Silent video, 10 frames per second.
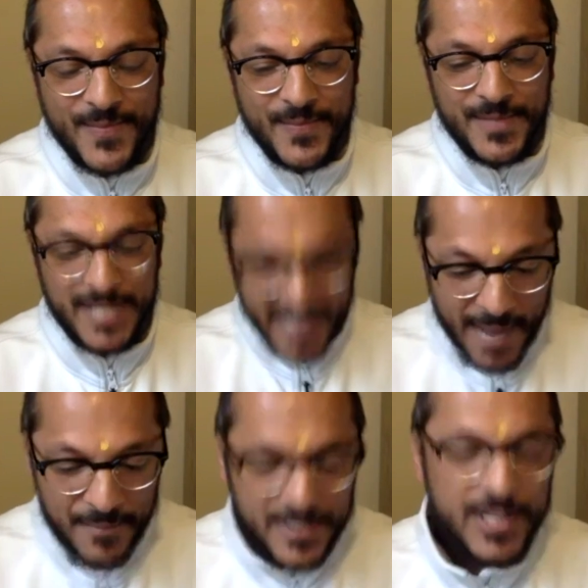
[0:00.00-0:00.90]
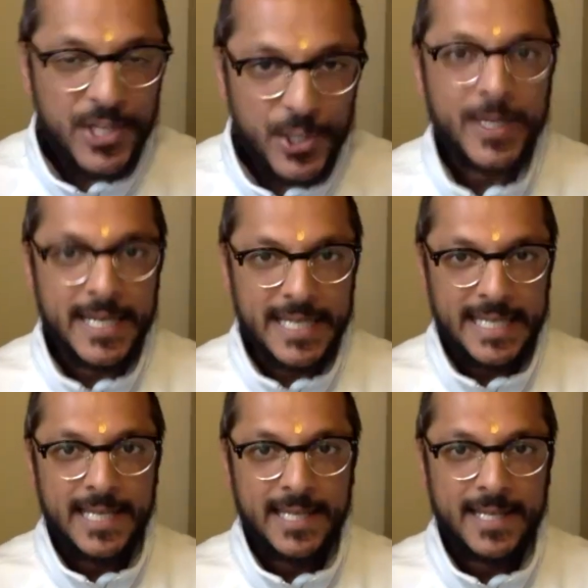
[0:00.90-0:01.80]
to come to unity,
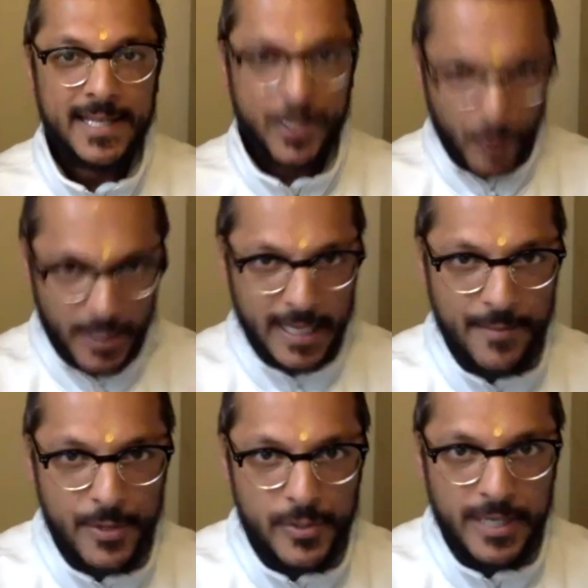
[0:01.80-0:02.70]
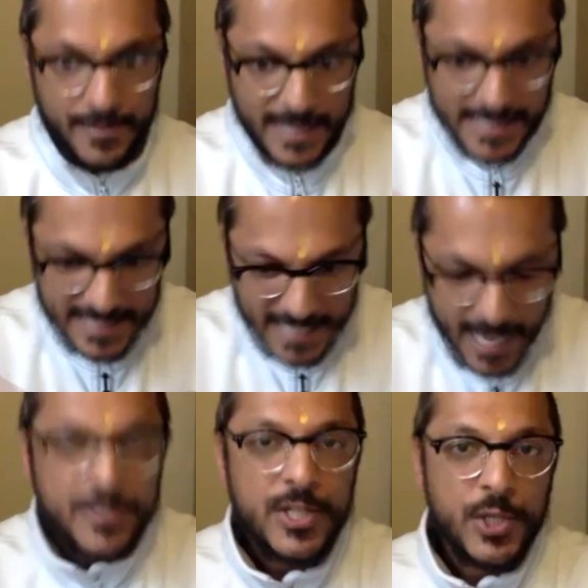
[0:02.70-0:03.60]
the word community means come
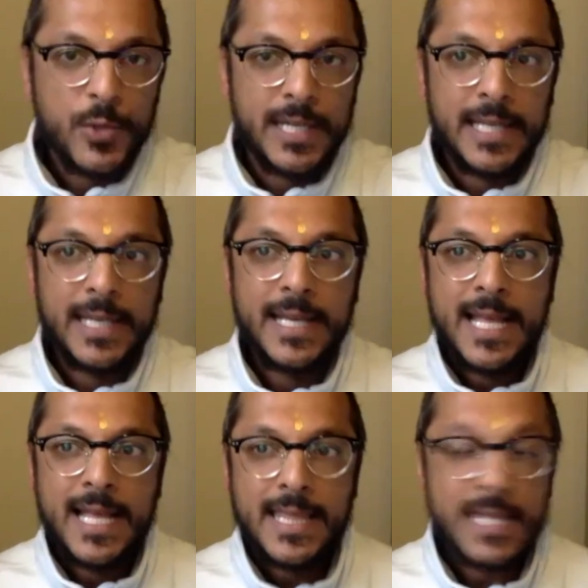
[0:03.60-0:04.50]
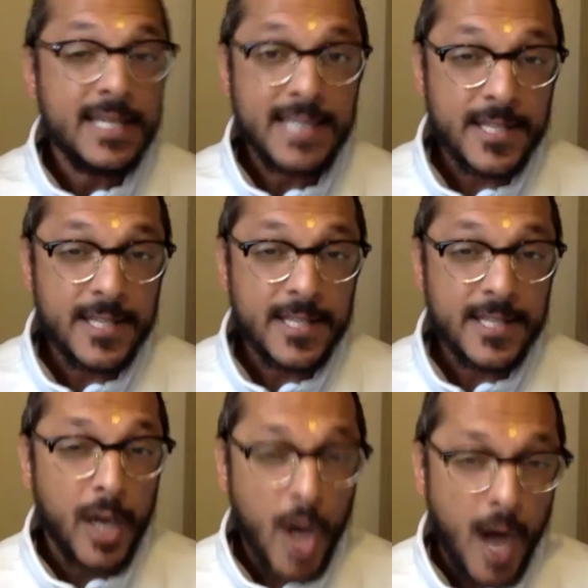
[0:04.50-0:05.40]
to unity. This has to be a
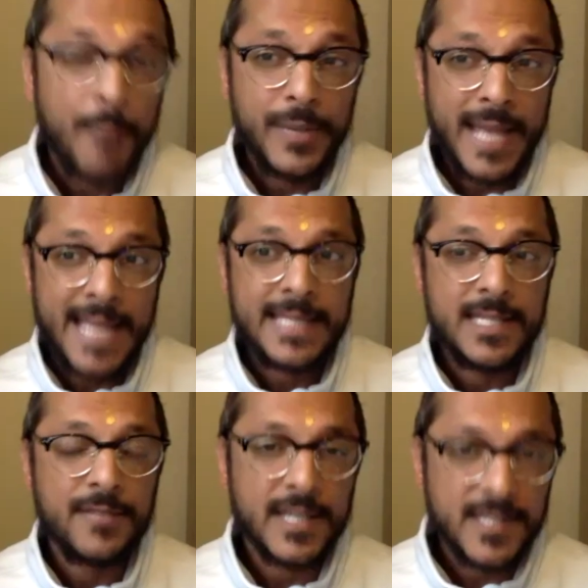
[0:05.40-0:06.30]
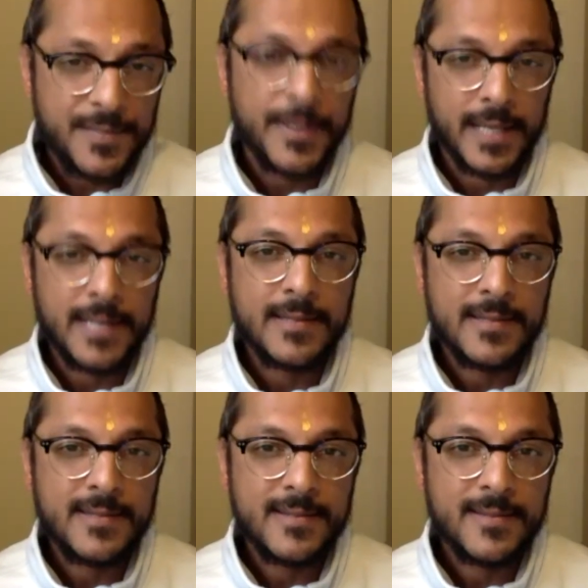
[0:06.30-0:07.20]
comprehensive
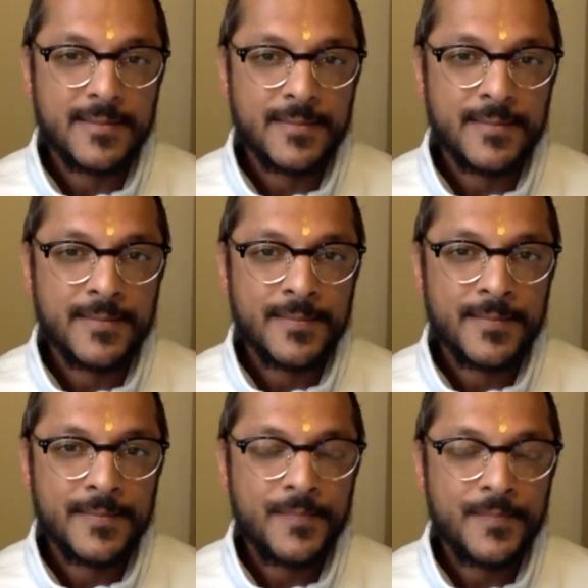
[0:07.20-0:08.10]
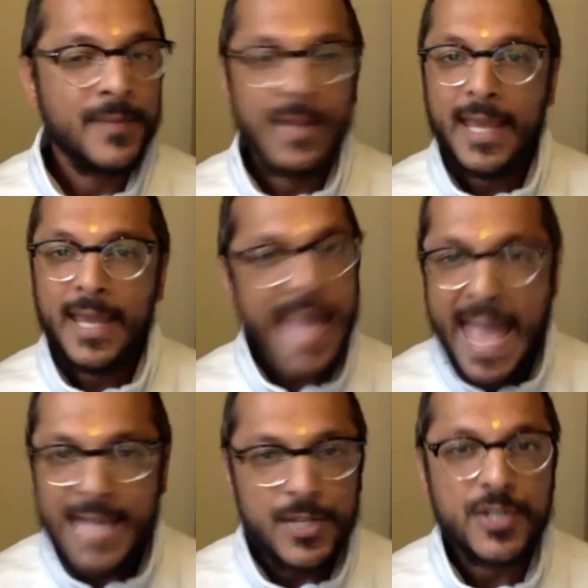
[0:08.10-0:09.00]
experience. It
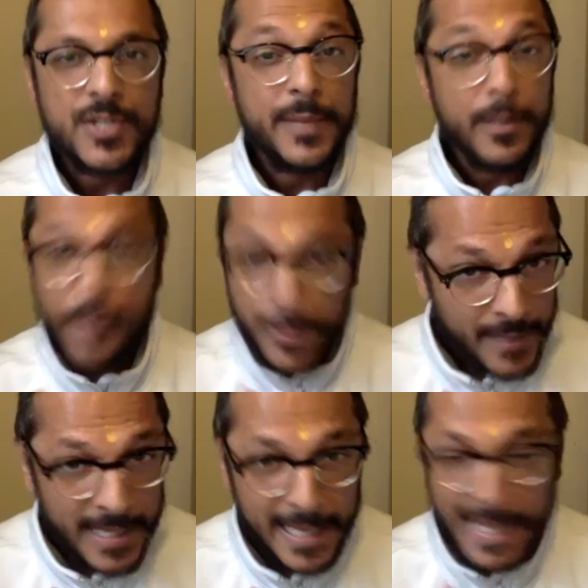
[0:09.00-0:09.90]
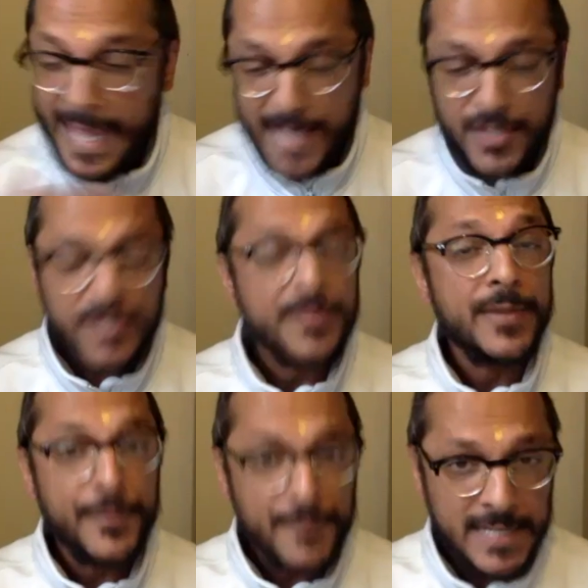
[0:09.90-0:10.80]
can't just be with me, it can't just be
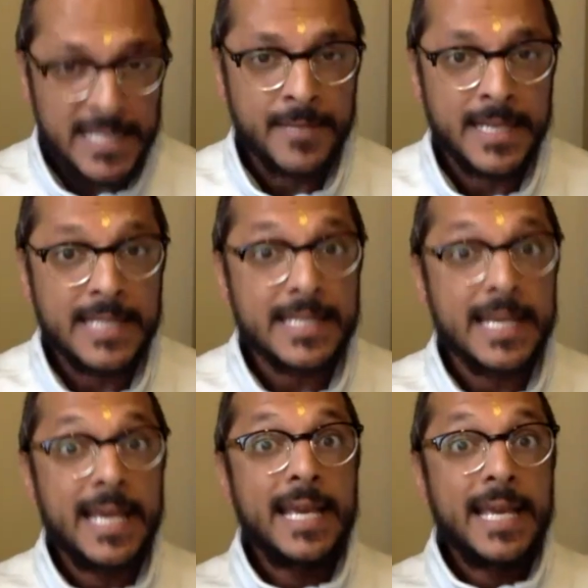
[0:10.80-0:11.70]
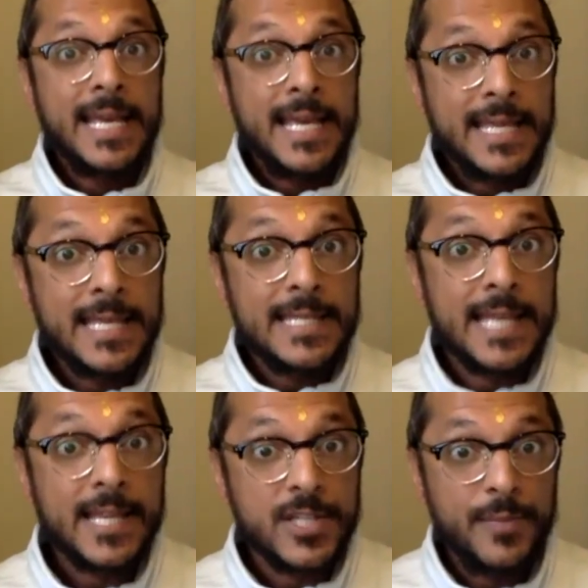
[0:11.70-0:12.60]
15 minutes. This
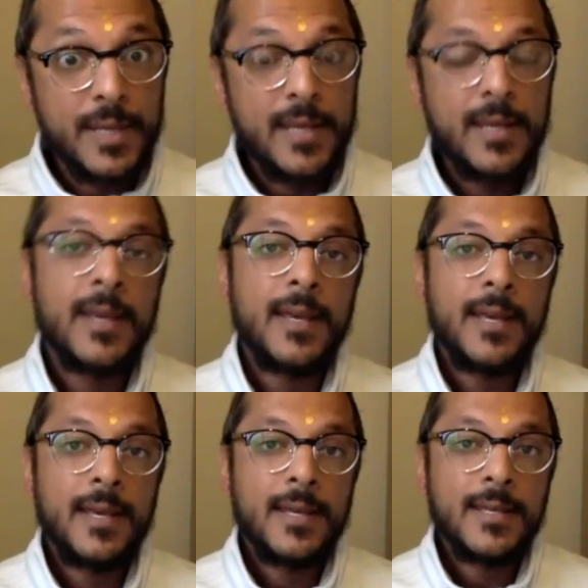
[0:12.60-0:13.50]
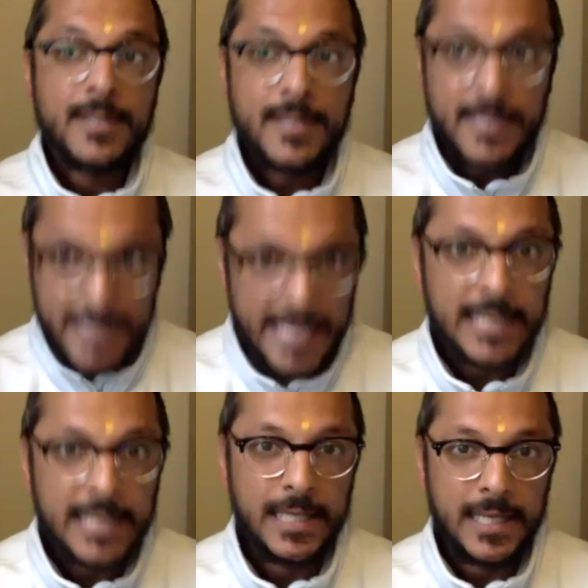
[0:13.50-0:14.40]
has to be daily.